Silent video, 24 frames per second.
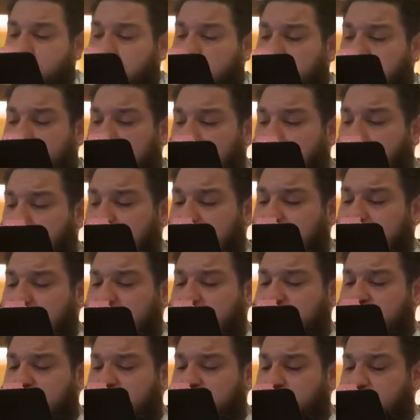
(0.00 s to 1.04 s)
And Paul says in
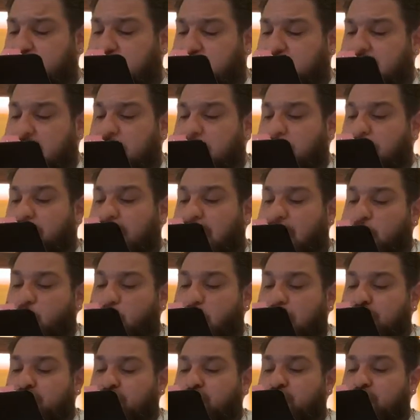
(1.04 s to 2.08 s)
verse 3 But I
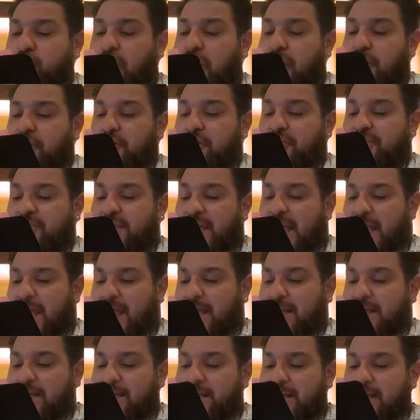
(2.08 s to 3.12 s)
want you to
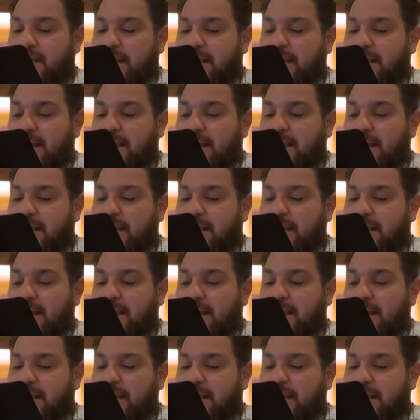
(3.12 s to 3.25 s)
understand